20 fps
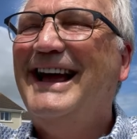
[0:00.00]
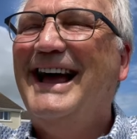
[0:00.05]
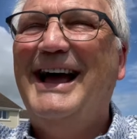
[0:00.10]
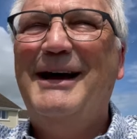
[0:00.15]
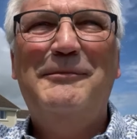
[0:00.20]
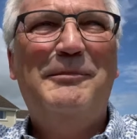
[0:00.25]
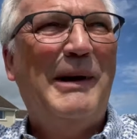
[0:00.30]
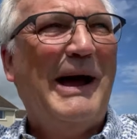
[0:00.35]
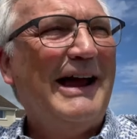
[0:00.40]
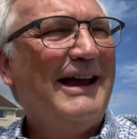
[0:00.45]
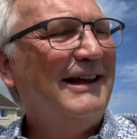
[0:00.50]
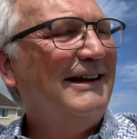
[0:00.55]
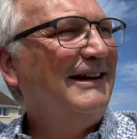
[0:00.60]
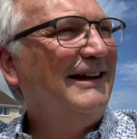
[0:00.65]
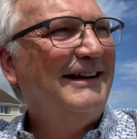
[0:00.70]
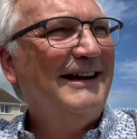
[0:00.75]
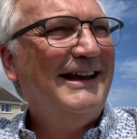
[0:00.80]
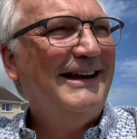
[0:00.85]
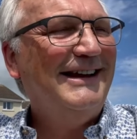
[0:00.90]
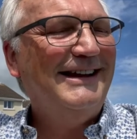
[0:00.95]
And back in the
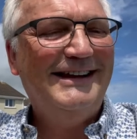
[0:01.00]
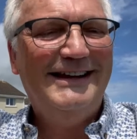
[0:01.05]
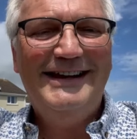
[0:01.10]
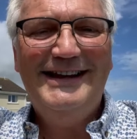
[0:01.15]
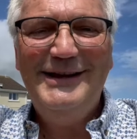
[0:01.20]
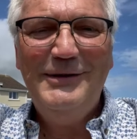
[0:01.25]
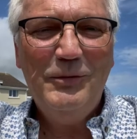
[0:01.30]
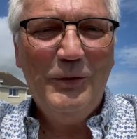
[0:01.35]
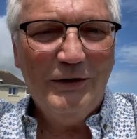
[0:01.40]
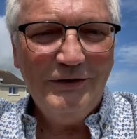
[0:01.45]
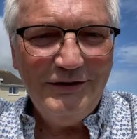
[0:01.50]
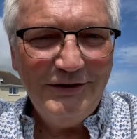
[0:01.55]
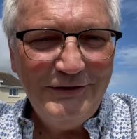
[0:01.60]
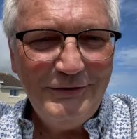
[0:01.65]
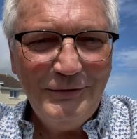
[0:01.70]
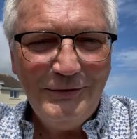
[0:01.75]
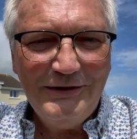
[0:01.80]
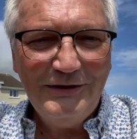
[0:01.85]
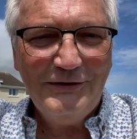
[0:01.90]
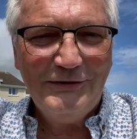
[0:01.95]
day, he wanted
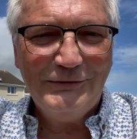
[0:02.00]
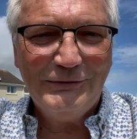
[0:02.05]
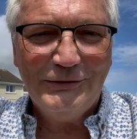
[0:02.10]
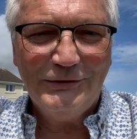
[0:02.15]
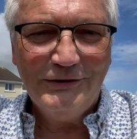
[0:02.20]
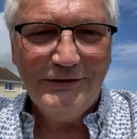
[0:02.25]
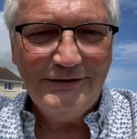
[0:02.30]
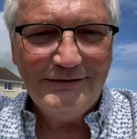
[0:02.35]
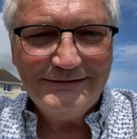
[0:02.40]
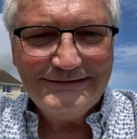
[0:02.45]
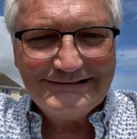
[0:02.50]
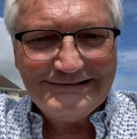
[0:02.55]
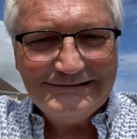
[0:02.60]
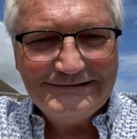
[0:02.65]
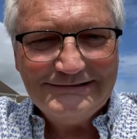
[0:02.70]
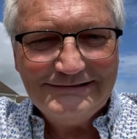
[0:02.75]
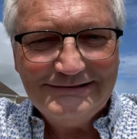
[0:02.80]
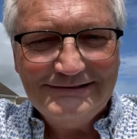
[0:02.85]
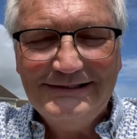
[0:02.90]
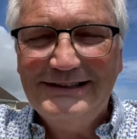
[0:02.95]
to install
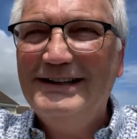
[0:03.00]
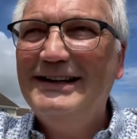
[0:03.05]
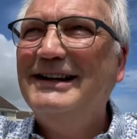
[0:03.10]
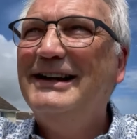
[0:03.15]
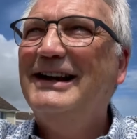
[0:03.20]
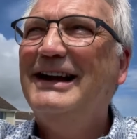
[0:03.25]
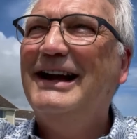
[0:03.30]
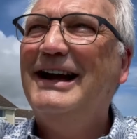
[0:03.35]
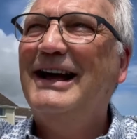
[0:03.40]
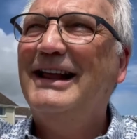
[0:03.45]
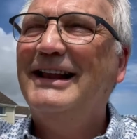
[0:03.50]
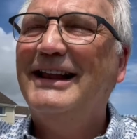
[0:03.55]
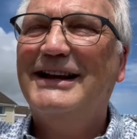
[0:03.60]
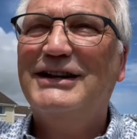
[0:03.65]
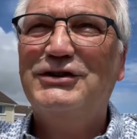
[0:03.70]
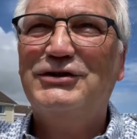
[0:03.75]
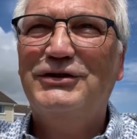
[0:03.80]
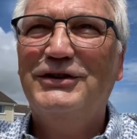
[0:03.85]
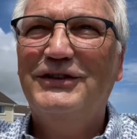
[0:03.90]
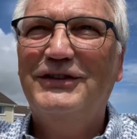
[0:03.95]

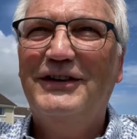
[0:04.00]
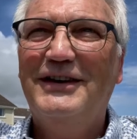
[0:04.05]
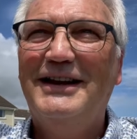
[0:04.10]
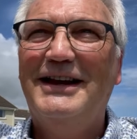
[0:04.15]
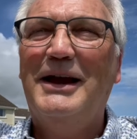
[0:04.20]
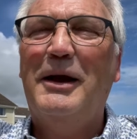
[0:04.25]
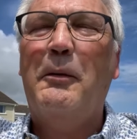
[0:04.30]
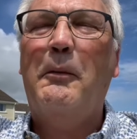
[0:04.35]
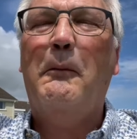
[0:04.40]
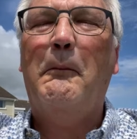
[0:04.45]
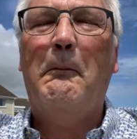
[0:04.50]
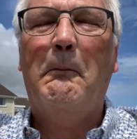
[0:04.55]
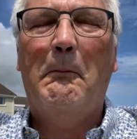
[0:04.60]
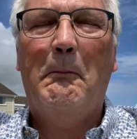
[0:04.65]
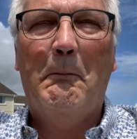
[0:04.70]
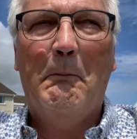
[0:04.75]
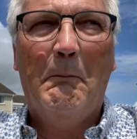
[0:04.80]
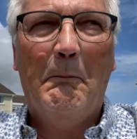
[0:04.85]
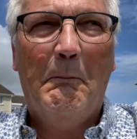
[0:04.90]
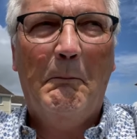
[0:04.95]
electricity.
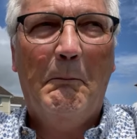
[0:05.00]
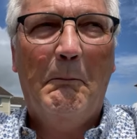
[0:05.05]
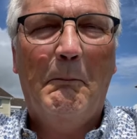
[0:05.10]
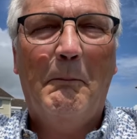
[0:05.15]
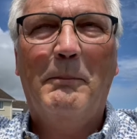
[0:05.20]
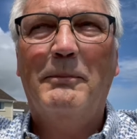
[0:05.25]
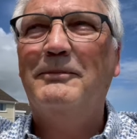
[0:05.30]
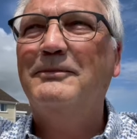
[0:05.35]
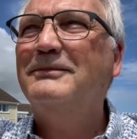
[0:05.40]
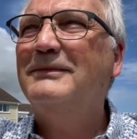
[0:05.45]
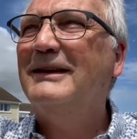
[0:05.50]
Mm.